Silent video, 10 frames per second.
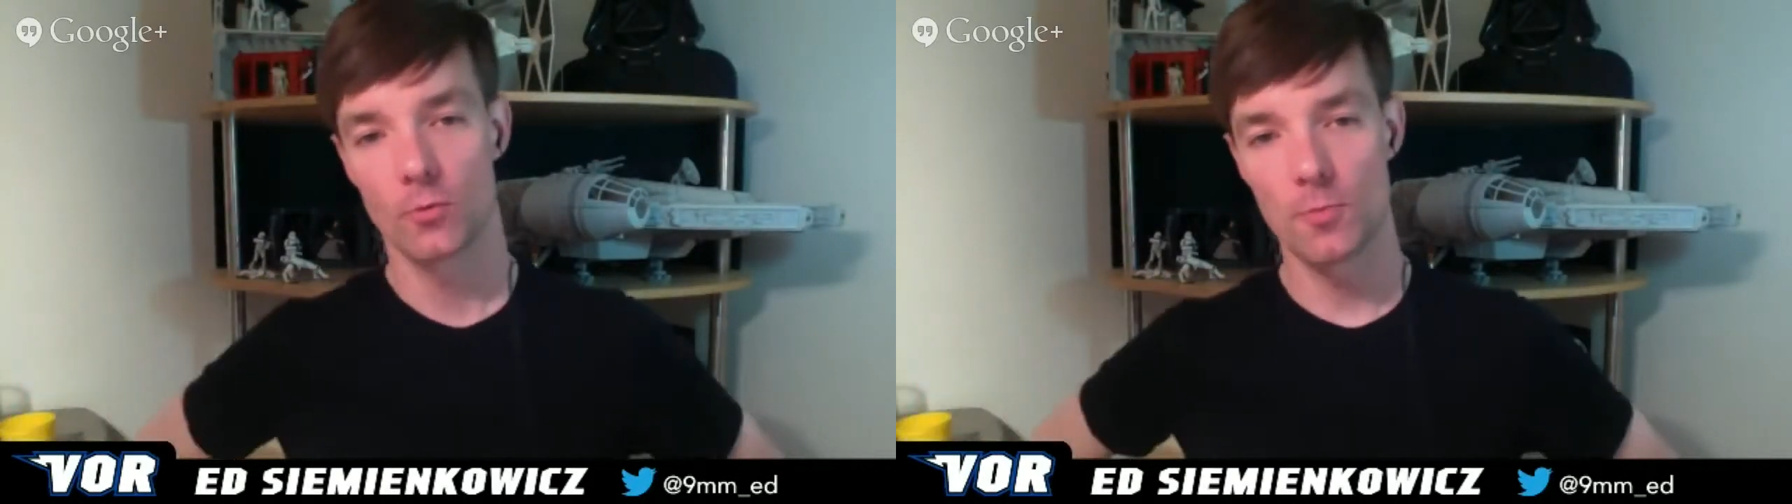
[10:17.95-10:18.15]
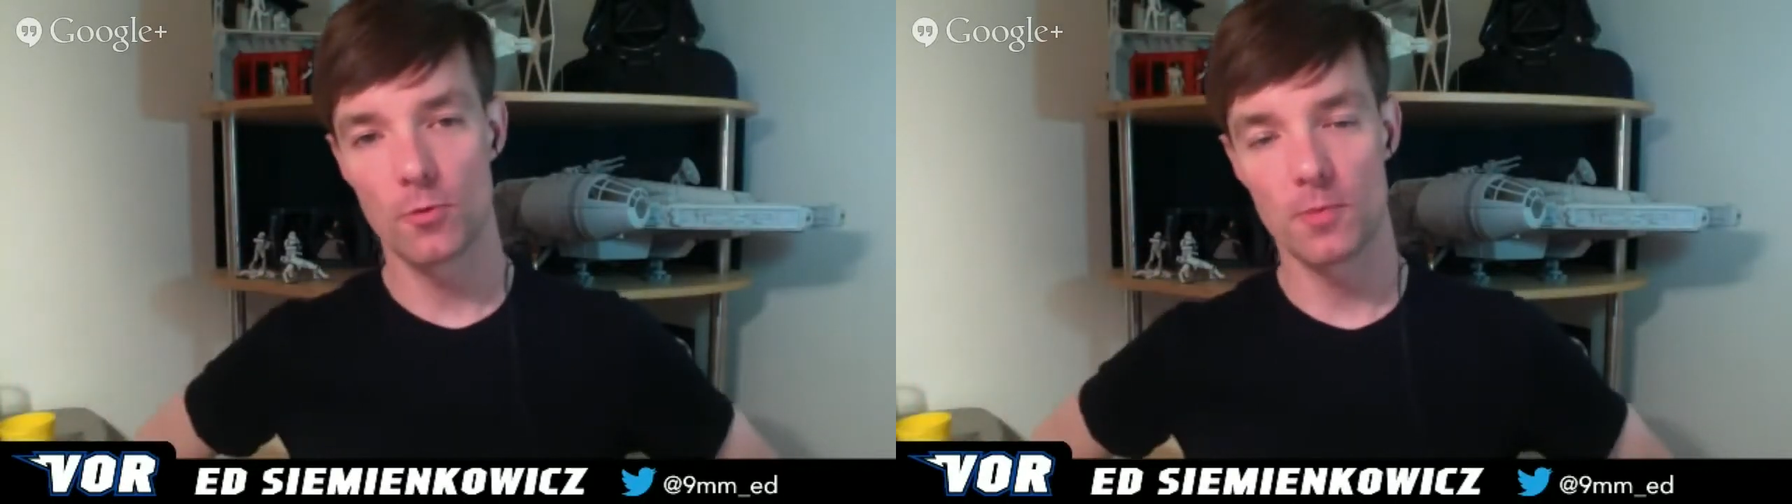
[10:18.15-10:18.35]

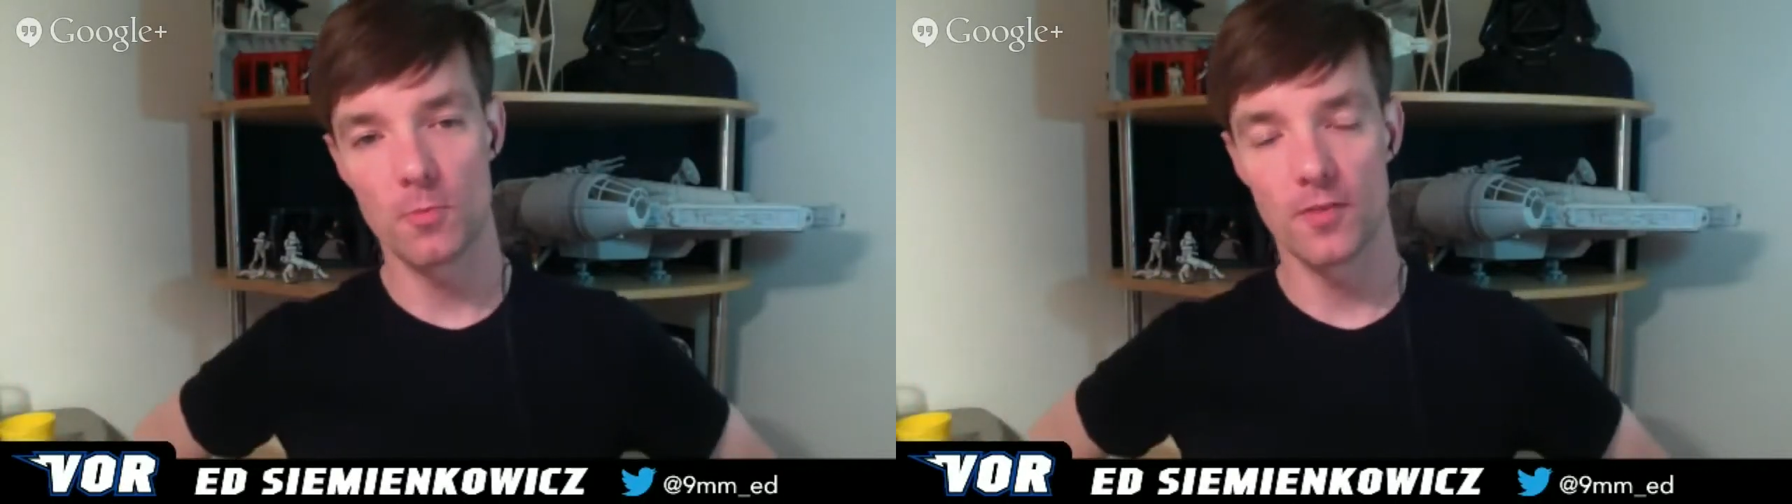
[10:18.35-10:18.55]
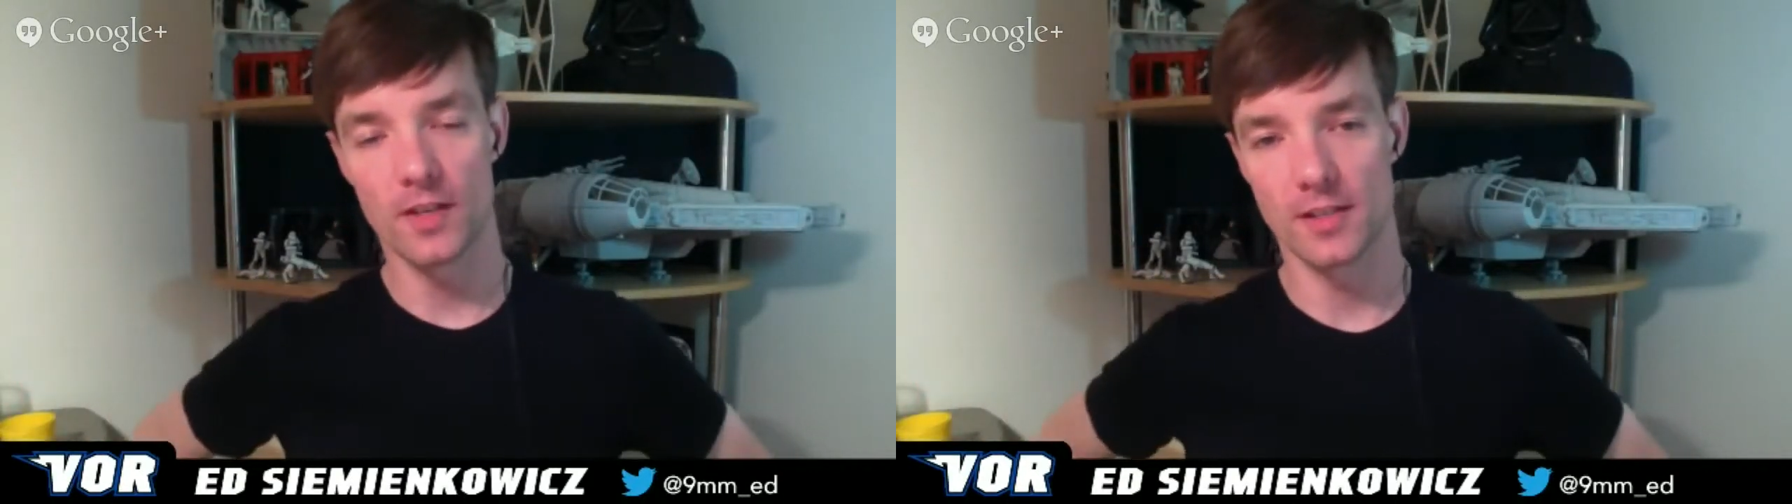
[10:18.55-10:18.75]
rebooting
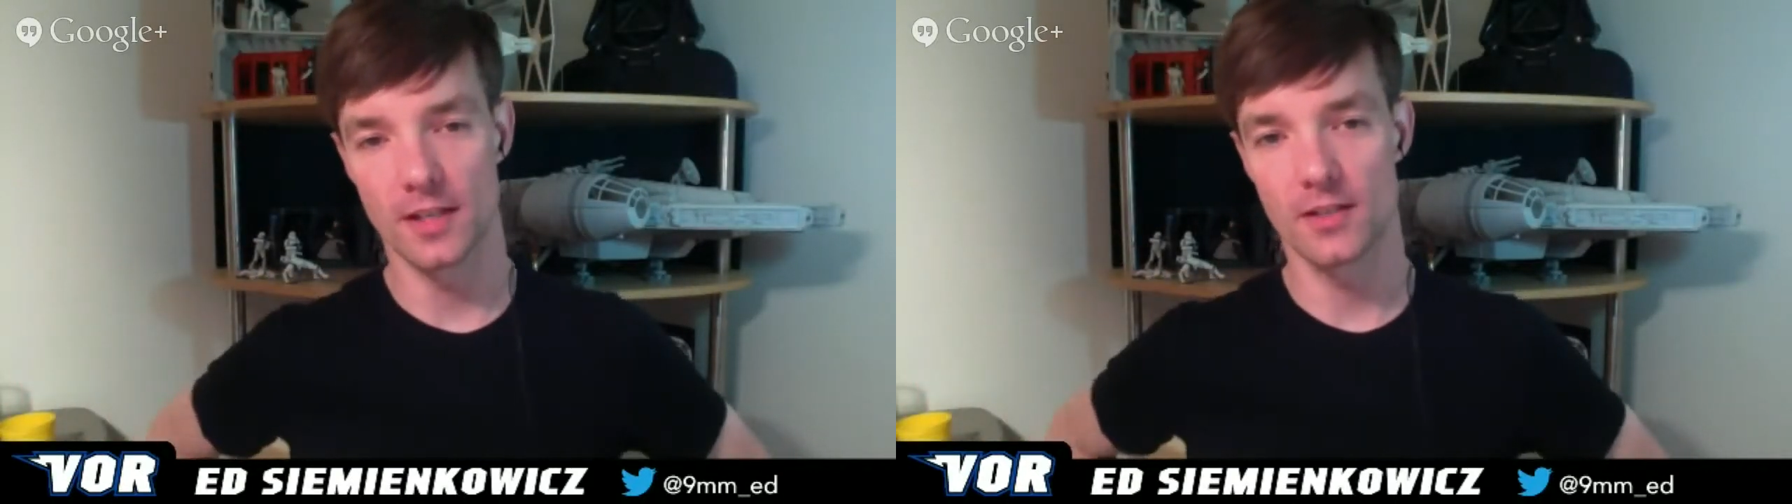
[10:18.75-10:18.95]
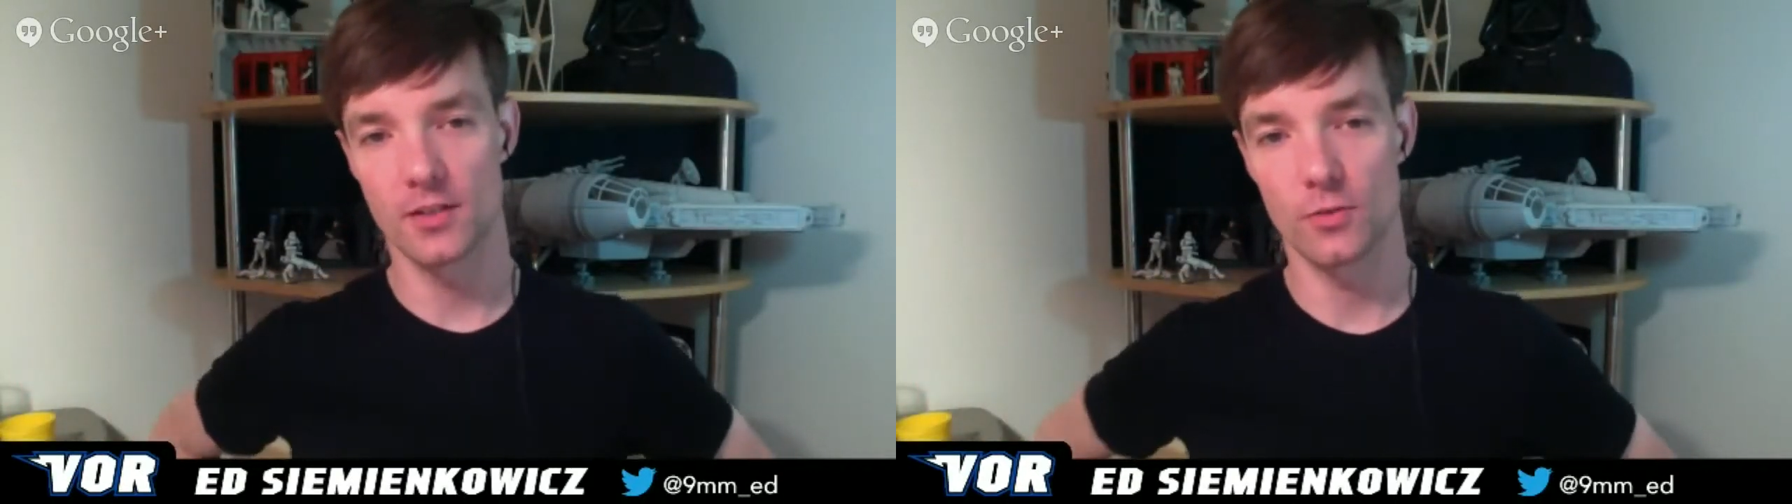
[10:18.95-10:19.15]
movies
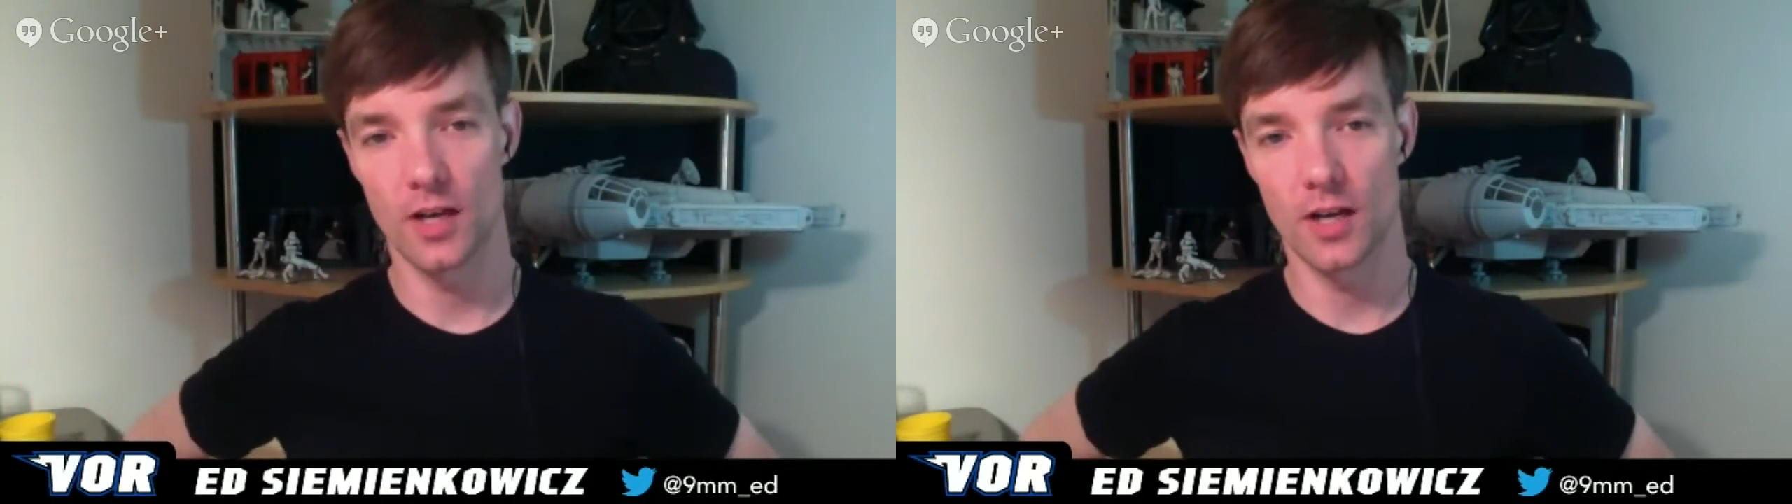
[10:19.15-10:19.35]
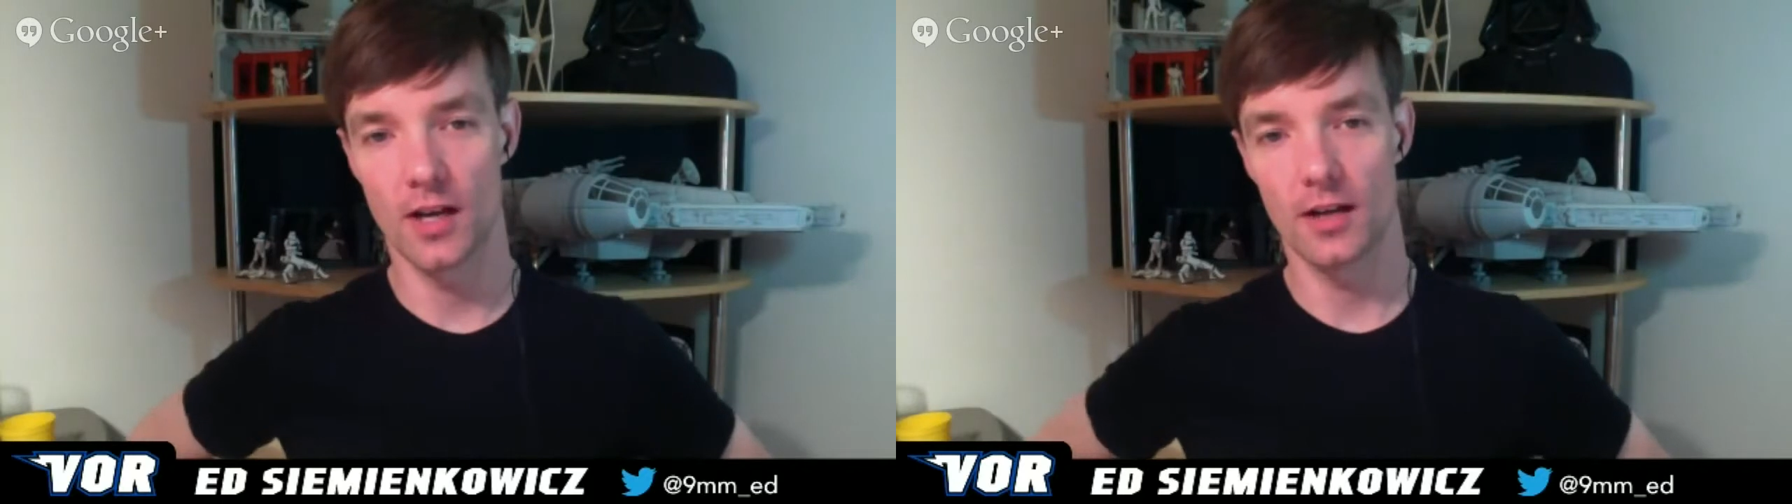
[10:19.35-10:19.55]

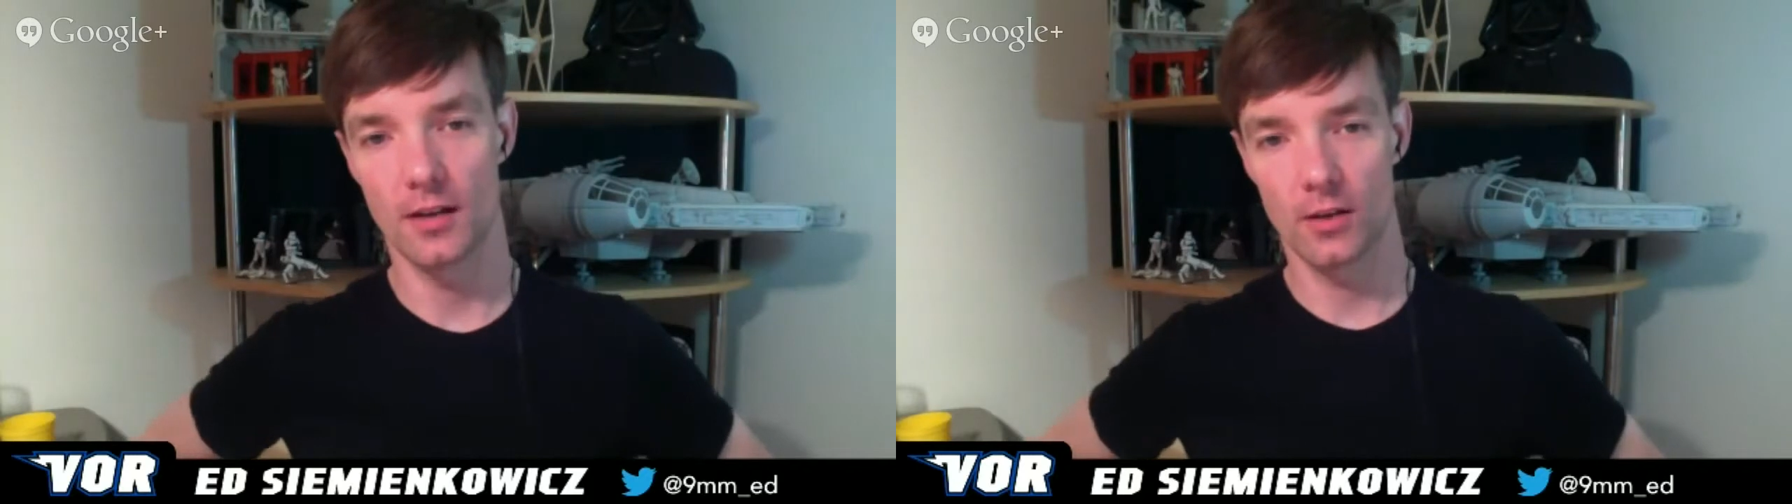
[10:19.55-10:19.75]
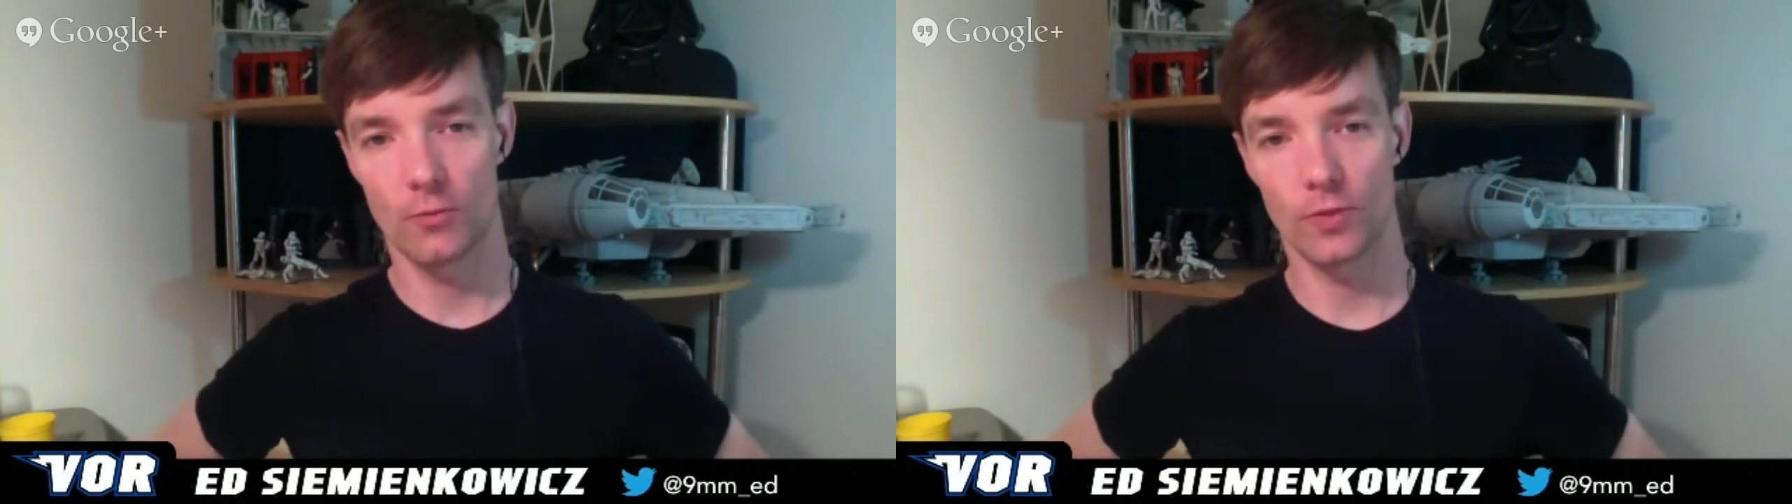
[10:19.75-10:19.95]
into a